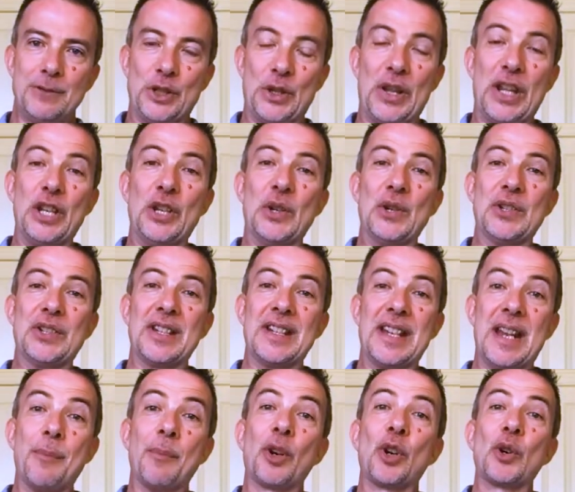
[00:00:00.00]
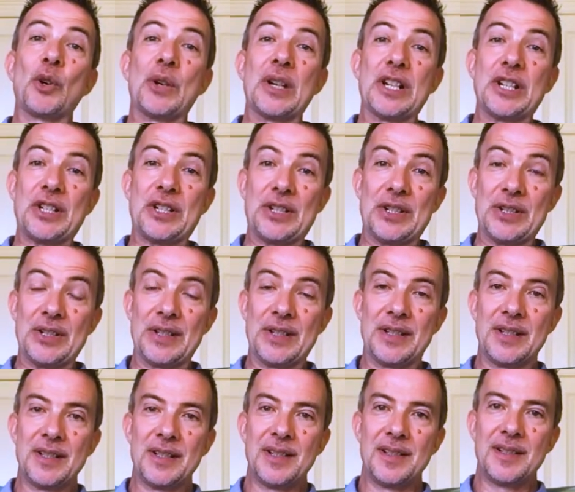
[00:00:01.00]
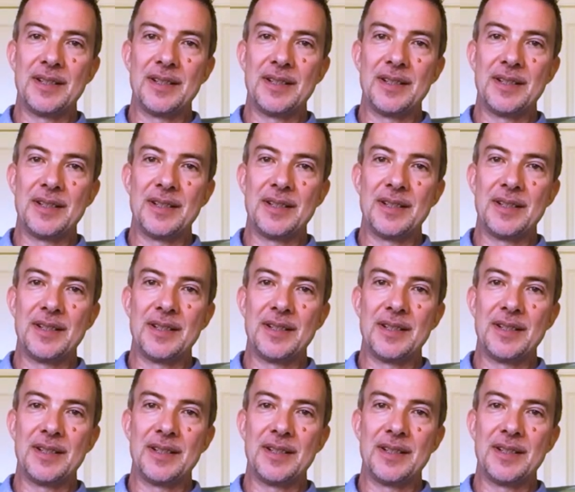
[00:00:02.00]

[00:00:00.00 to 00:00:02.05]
Do they use the name Christian